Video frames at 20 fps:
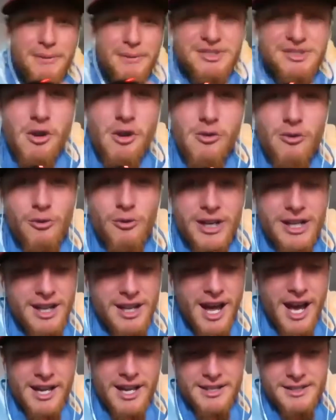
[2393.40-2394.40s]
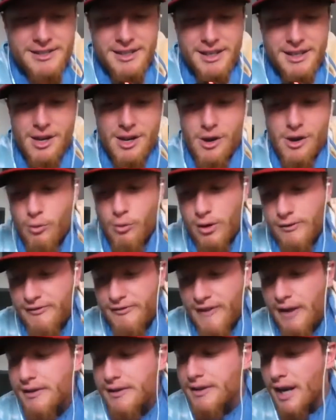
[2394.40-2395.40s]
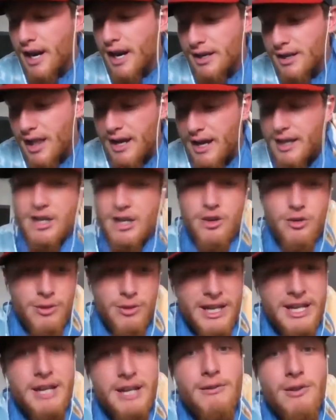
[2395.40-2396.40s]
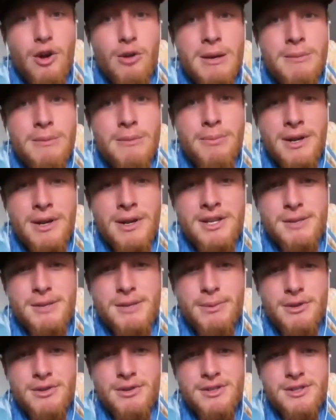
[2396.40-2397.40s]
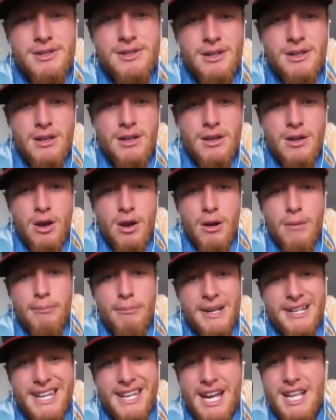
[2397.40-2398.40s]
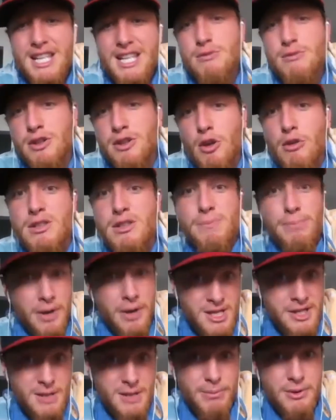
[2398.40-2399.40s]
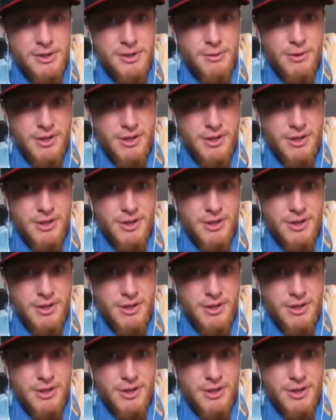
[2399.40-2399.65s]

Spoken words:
don't realize we're founded on a lot of Greek and Roman principles, but guess what those principles were